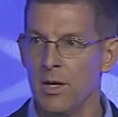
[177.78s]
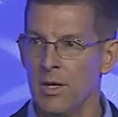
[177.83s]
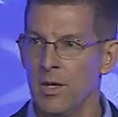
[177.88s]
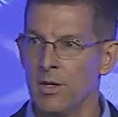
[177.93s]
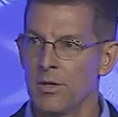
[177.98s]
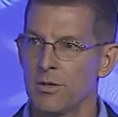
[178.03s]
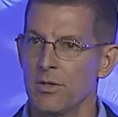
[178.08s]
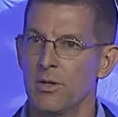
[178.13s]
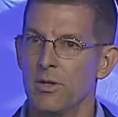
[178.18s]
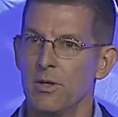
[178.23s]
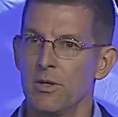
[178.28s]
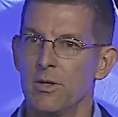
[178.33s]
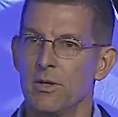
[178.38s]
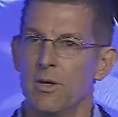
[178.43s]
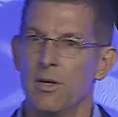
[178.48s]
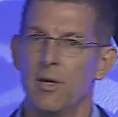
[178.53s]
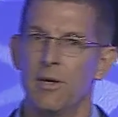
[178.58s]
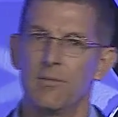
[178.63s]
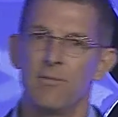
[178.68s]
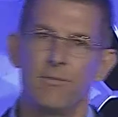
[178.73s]
So
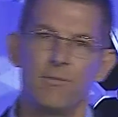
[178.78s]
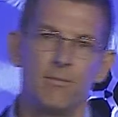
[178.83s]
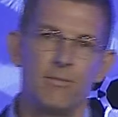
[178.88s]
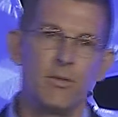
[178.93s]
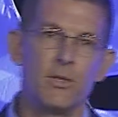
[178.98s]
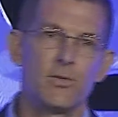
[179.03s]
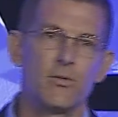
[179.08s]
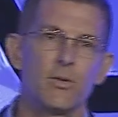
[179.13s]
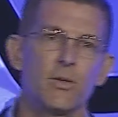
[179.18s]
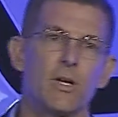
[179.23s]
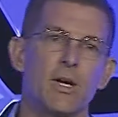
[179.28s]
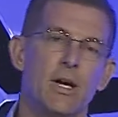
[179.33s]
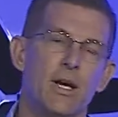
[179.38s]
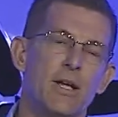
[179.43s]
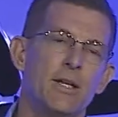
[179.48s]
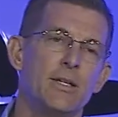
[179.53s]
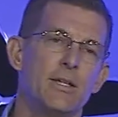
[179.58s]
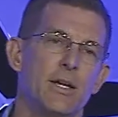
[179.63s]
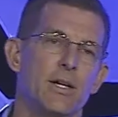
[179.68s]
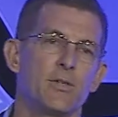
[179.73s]
just for
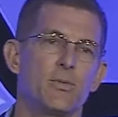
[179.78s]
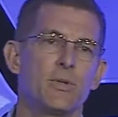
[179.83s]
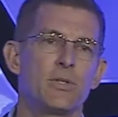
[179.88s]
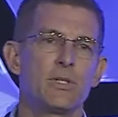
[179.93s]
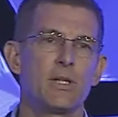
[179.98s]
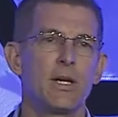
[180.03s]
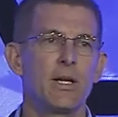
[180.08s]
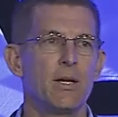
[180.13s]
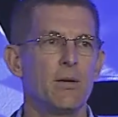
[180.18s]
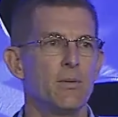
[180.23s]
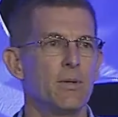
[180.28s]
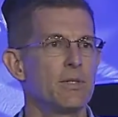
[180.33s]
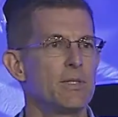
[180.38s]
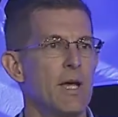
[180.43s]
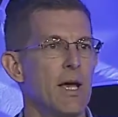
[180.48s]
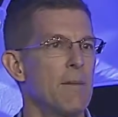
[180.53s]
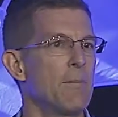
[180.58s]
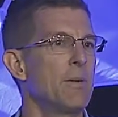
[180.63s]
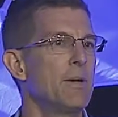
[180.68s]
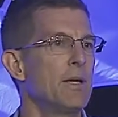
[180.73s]
context, what's
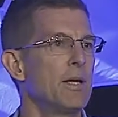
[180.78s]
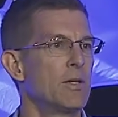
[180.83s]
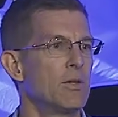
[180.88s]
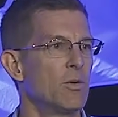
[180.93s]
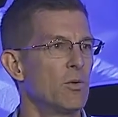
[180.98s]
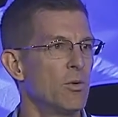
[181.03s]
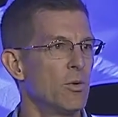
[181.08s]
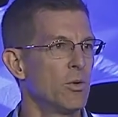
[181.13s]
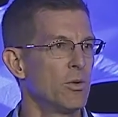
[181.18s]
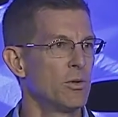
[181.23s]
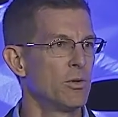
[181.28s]
happening in the world